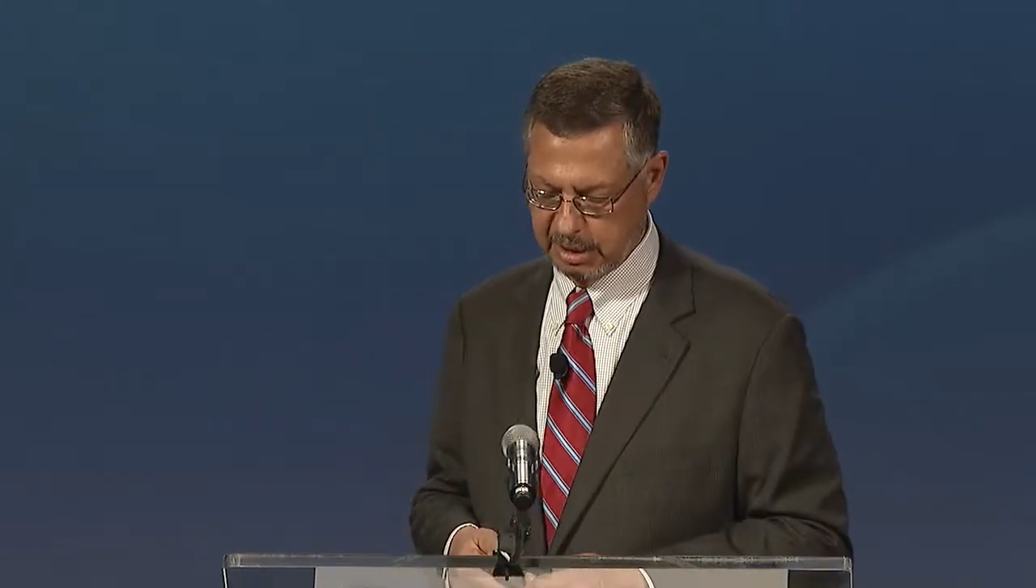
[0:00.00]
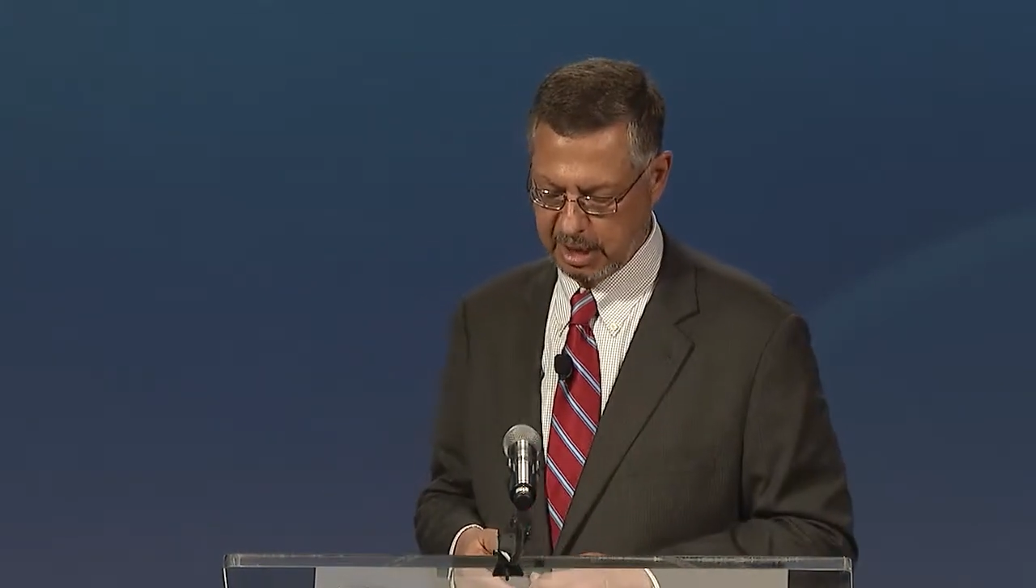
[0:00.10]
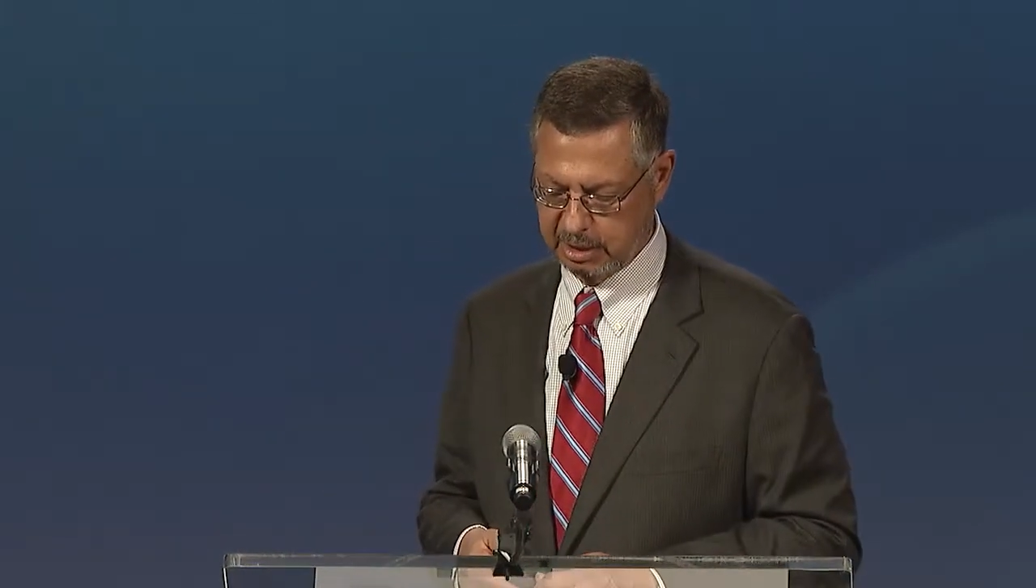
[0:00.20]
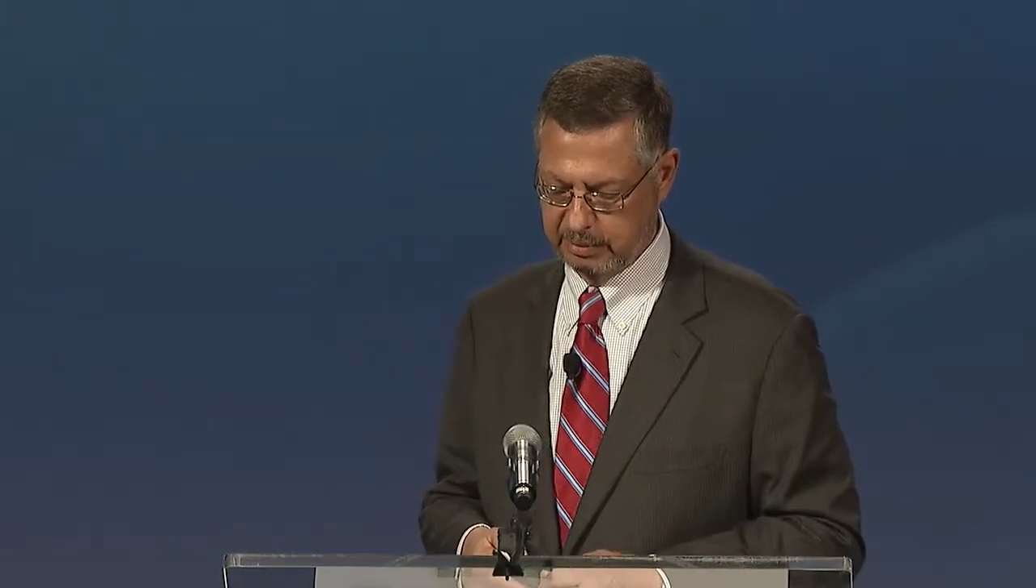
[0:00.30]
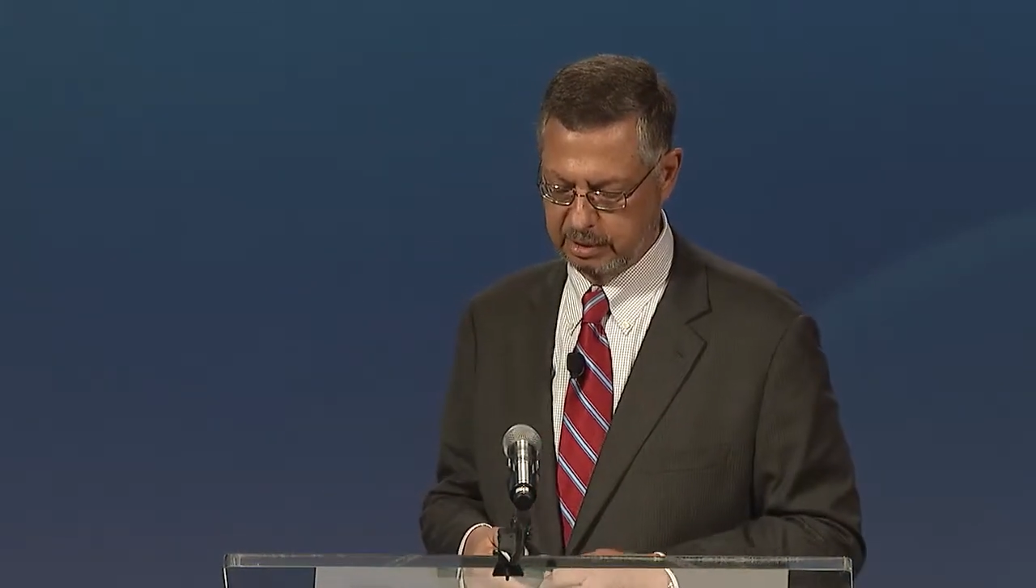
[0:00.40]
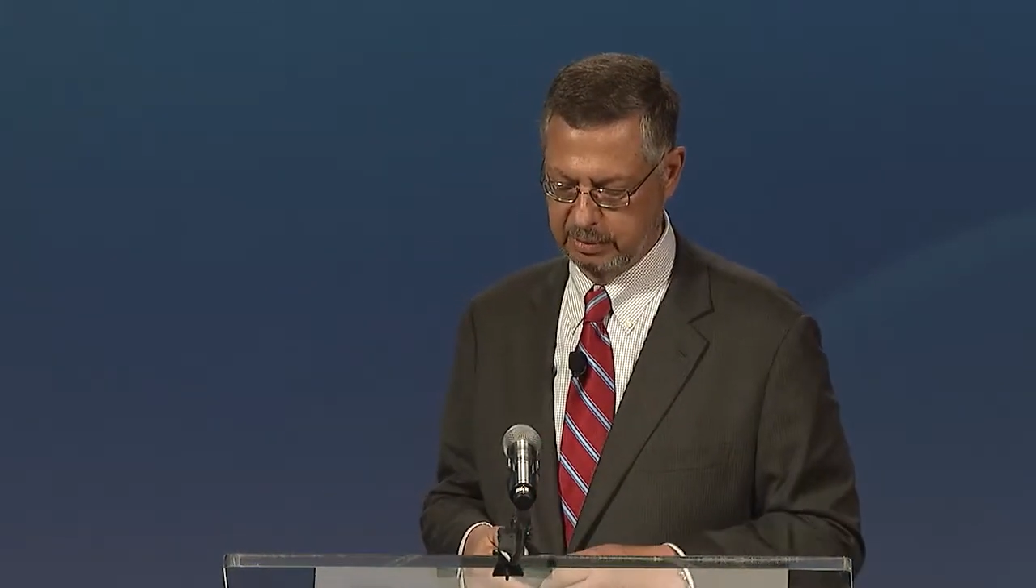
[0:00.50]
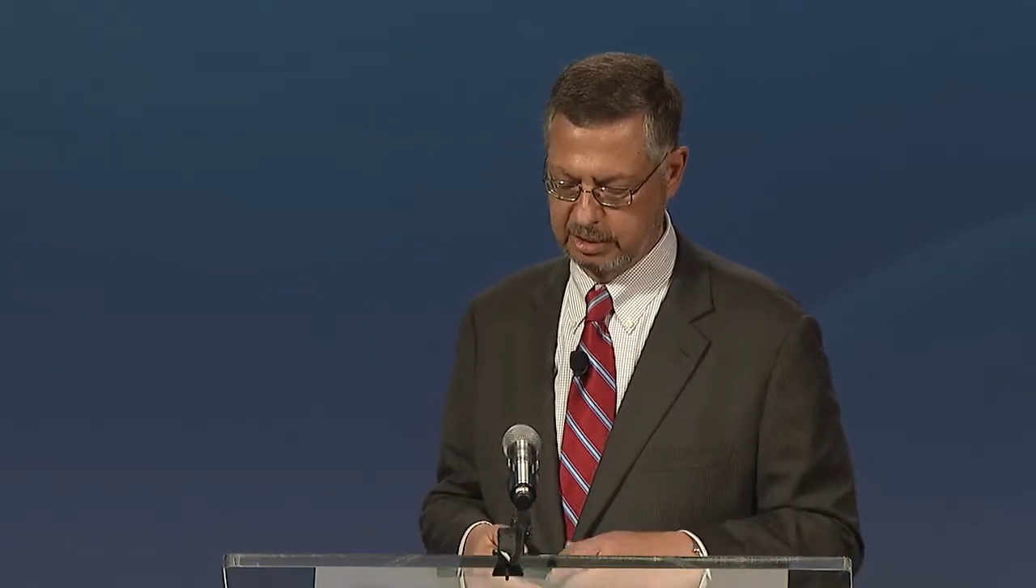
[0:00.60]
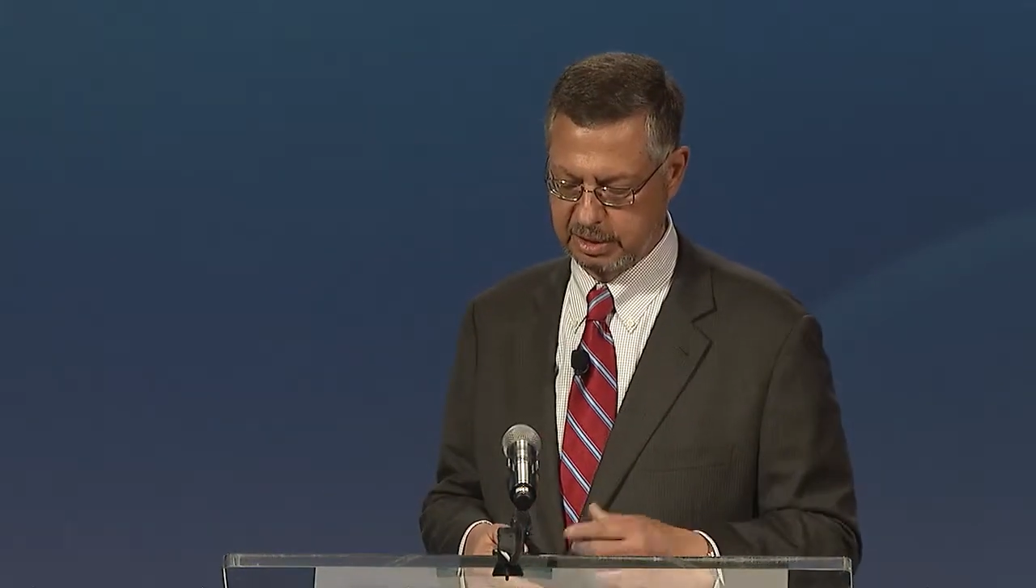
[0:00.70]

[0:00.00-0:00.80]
documentary